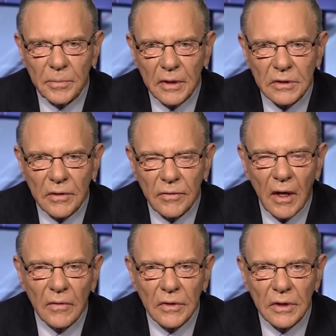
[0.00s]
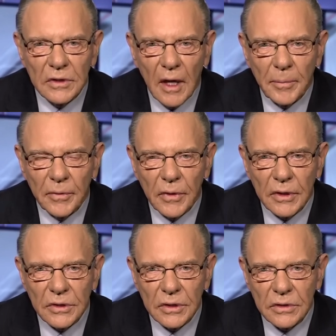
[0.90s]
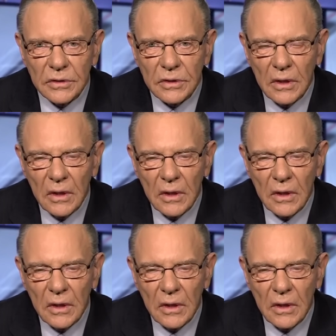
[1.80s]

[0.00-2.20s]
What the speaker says: that's involved in these operations,